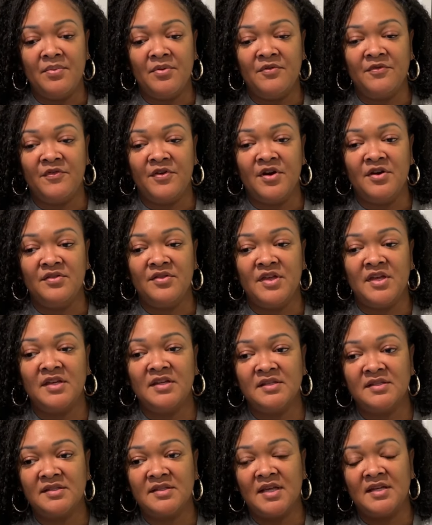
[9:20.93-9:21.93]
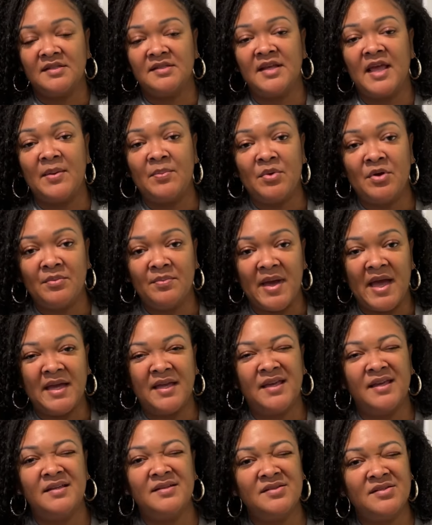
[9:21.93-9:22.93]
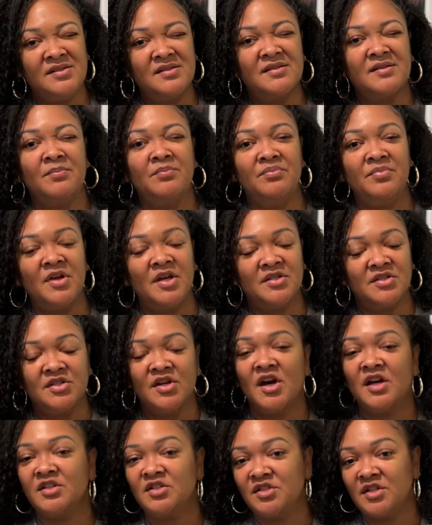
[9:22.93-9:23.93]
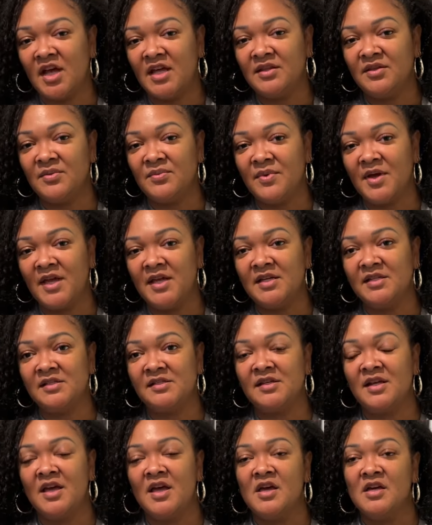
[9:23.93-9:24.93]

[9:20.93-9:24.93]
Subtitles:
prefer things that taper back in just a touch at the waist.